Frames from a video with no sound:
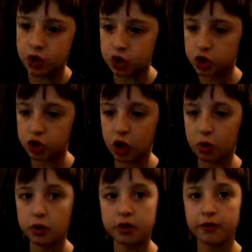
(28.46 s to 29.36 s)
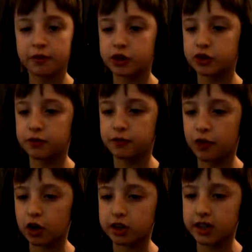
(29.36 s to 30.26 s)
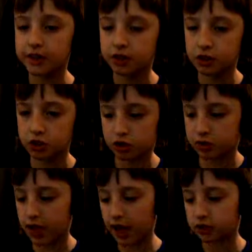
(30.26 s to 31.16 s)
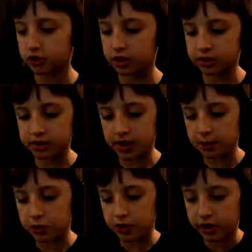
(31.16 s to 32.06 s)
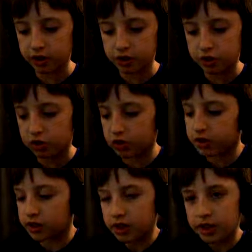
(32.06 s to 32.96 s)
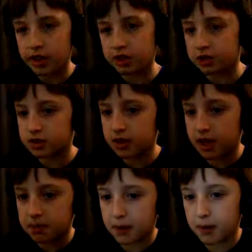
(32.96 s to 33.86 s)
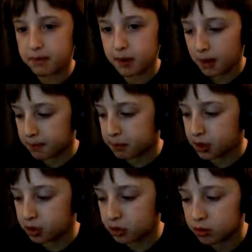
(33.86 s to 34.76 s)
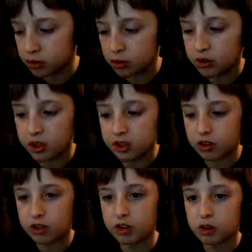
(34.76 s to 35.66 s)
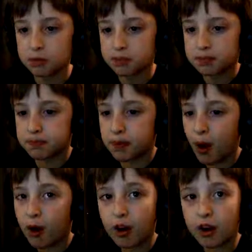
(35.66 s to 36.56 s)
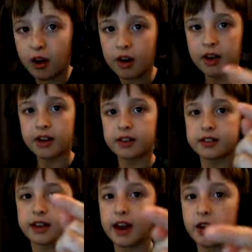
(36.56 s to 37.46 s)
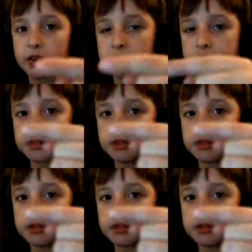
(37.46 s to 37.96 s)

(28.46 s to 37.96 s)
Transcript: So you first have to do, as you can see I'm doing on the screen, is type up Bluetooth in your little bar down